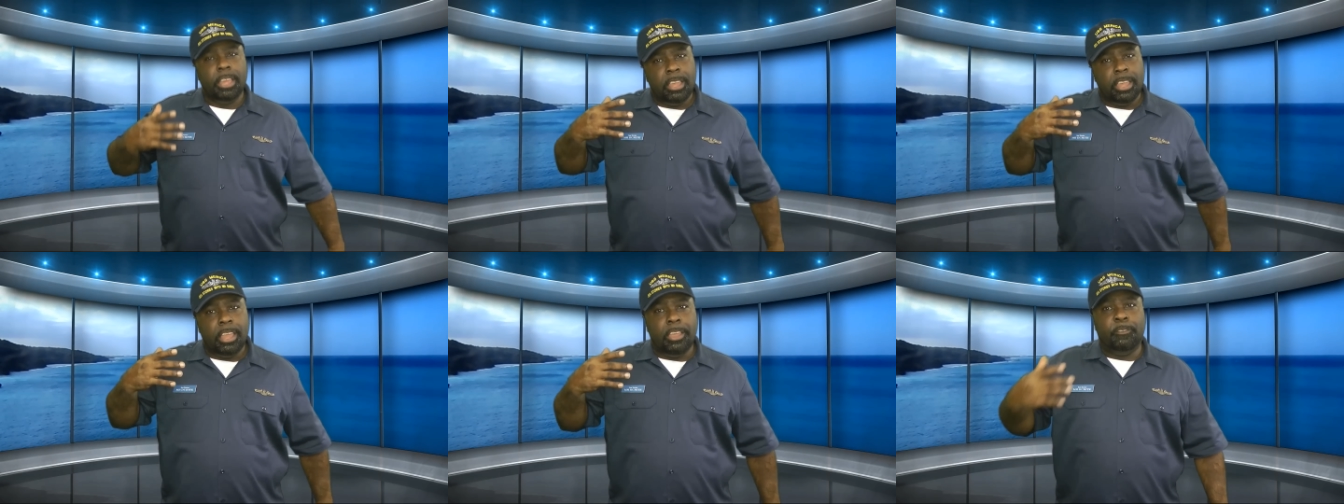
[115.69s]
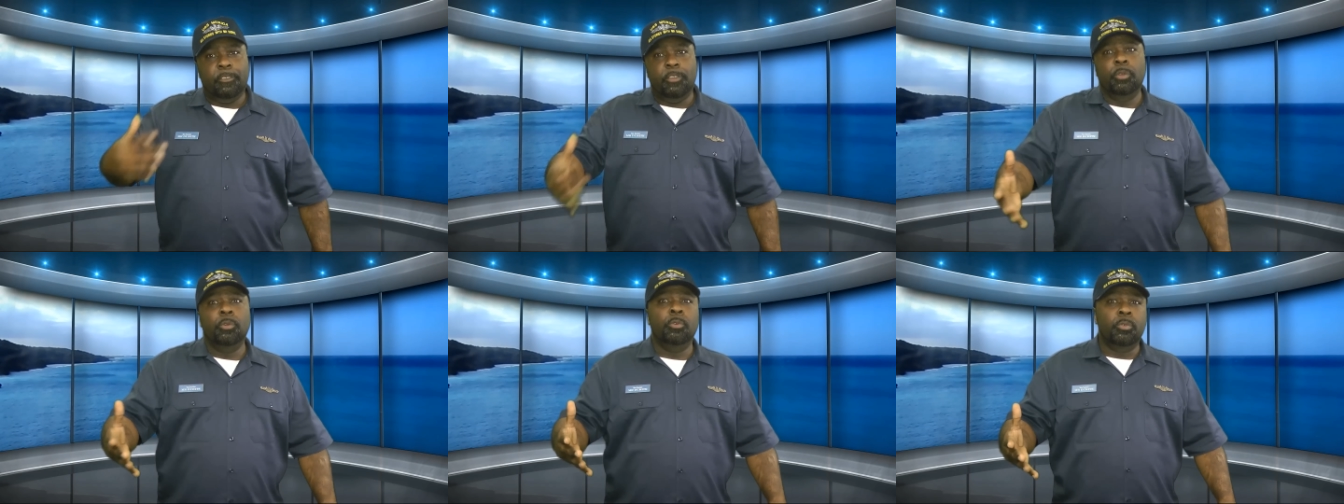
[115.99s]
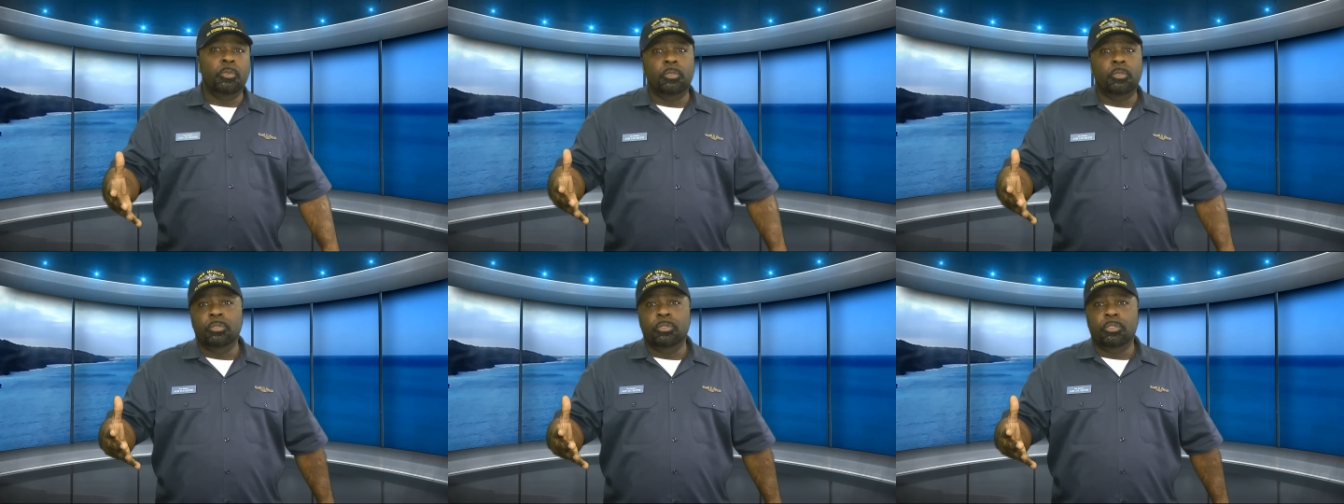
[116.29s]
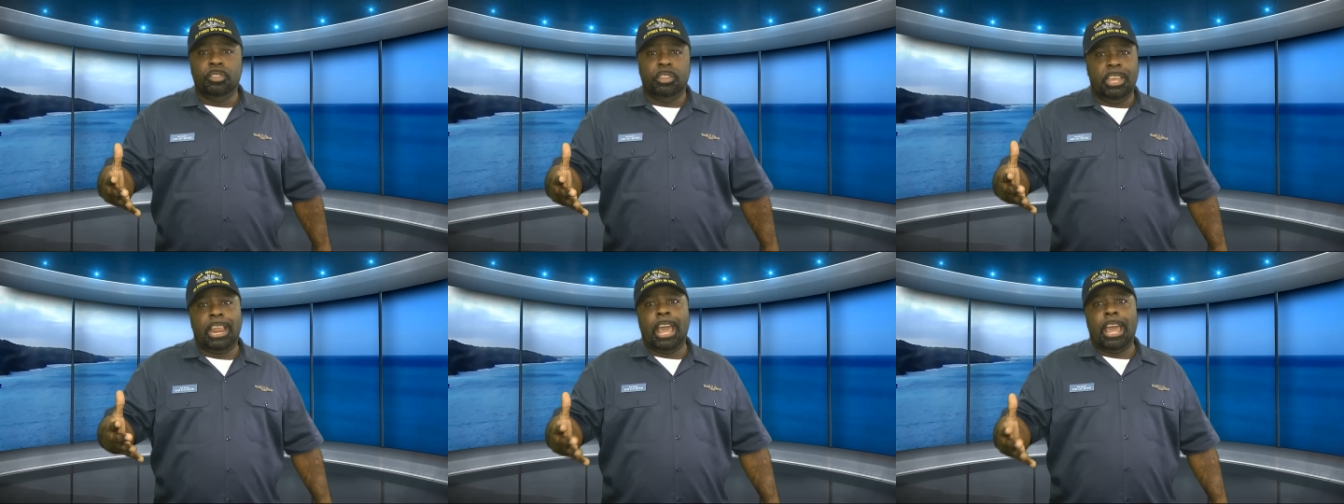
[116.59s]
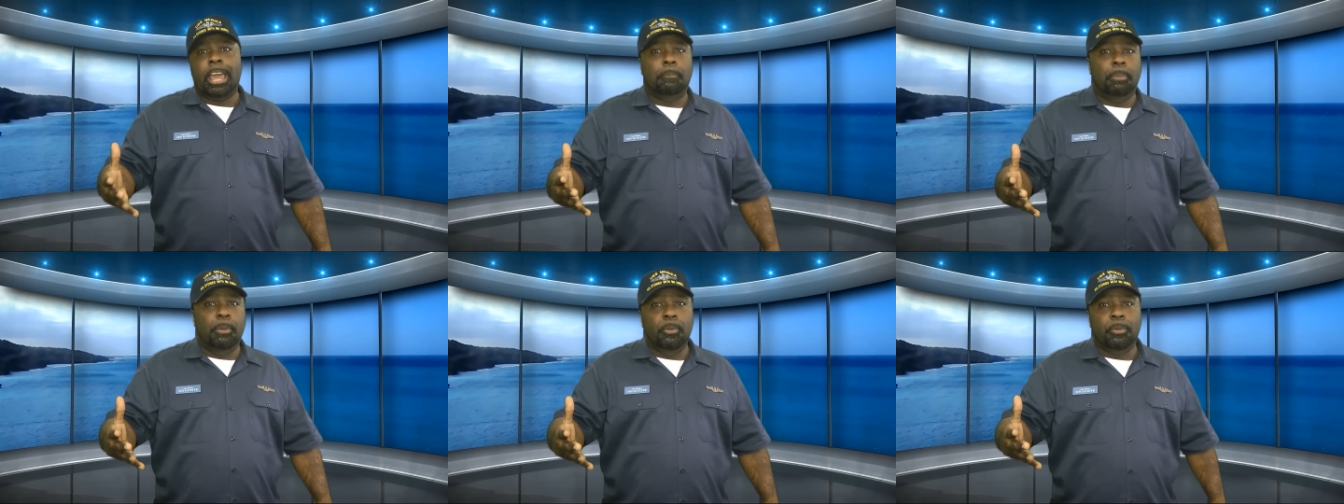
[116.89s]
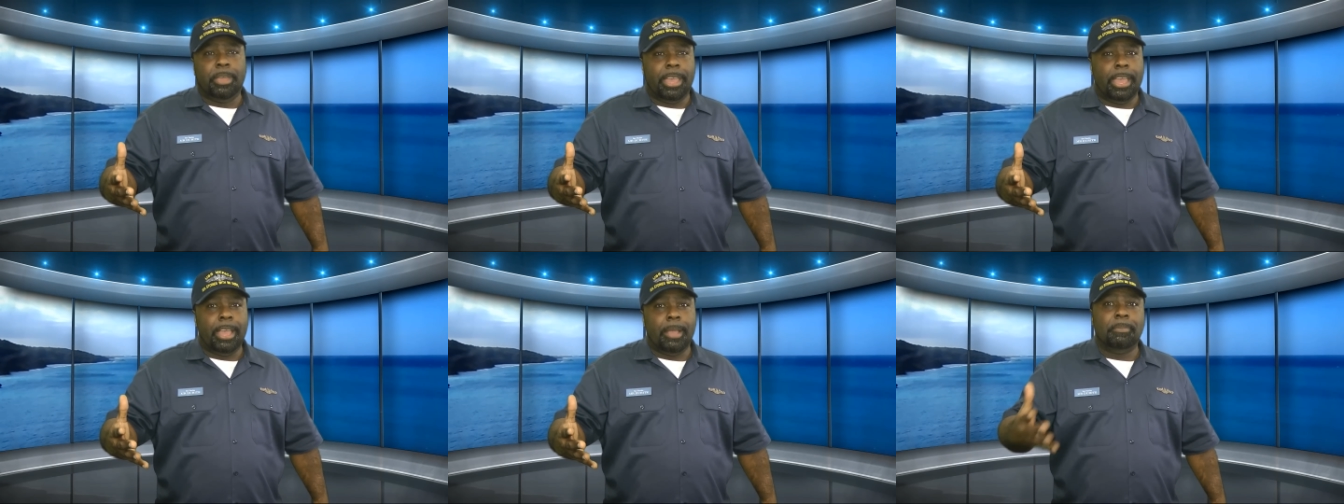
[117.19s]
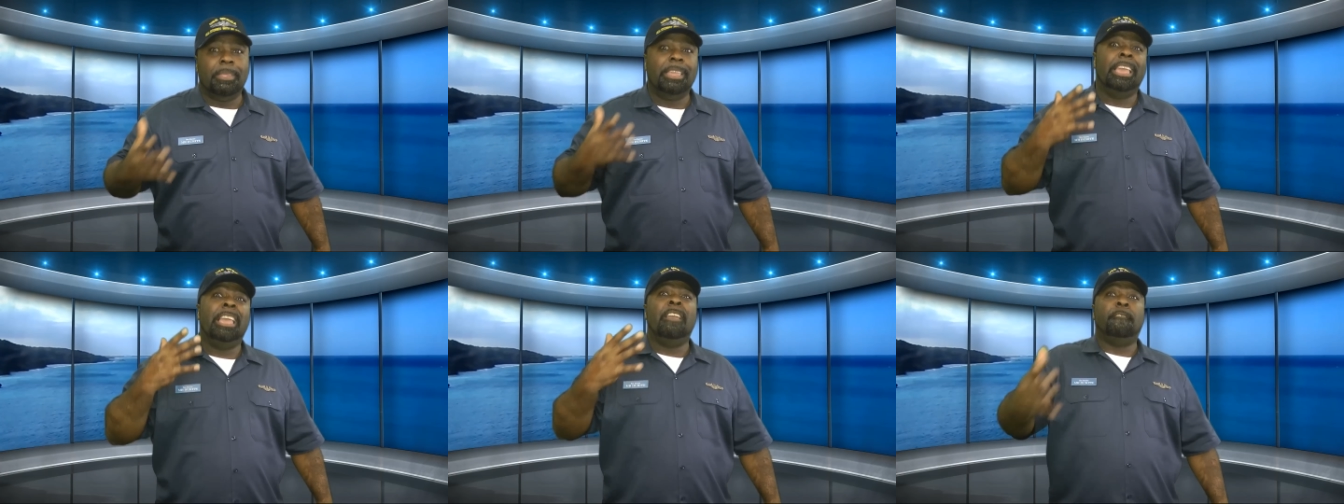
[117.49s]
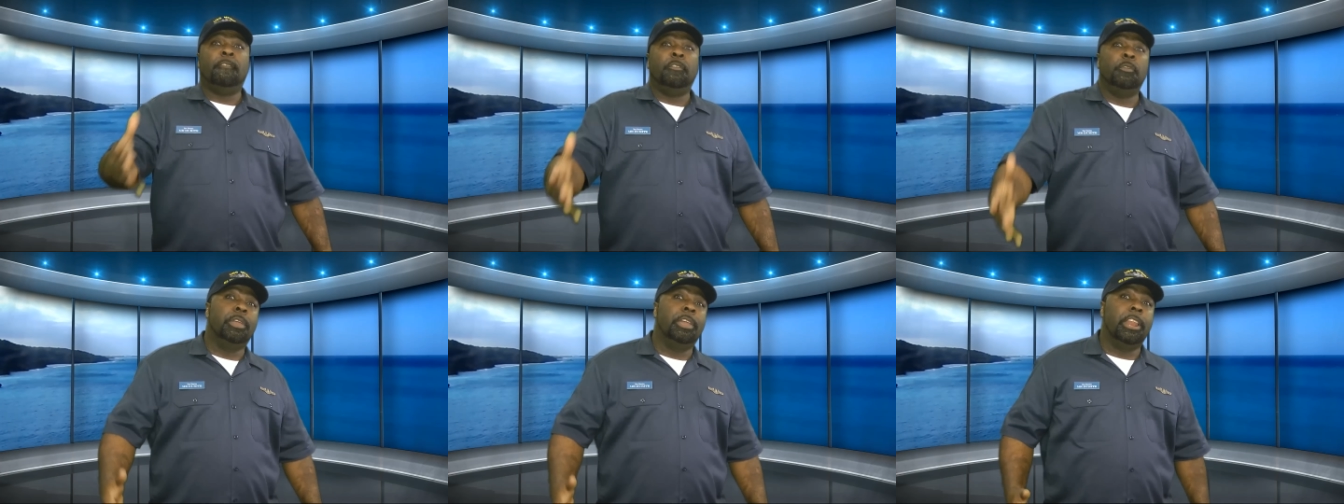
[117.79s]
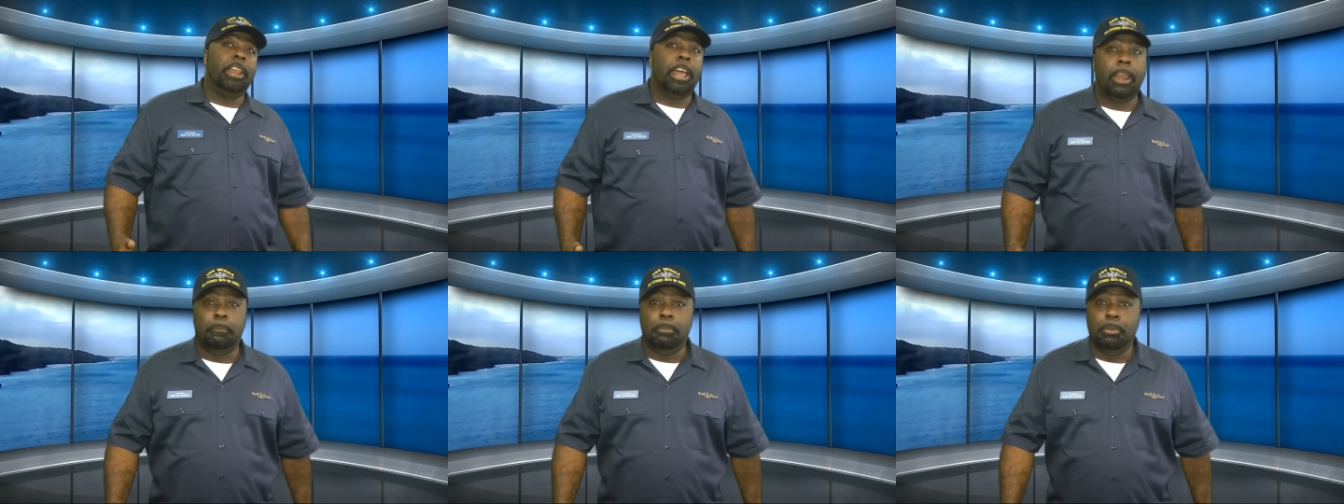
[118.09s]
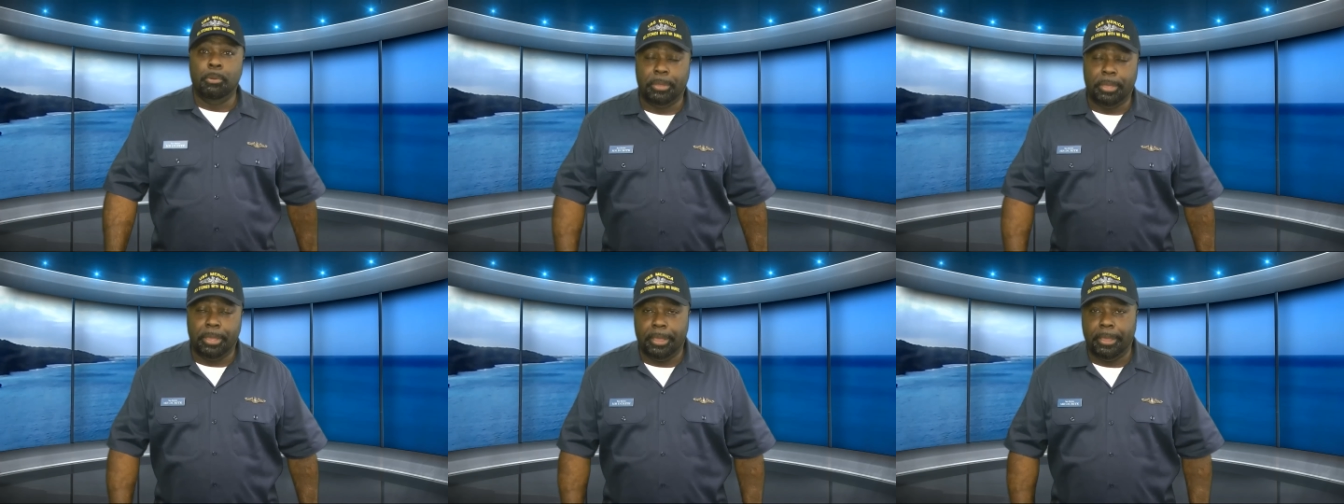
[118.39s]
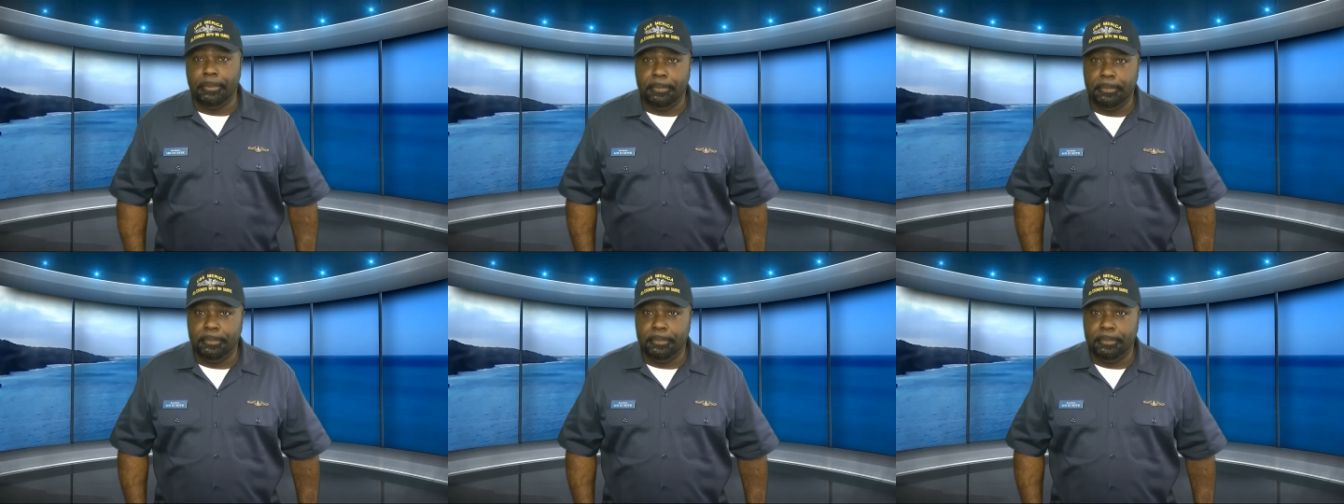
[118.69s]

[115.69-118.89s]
if you get out of boot camp, if you get out of boot camp,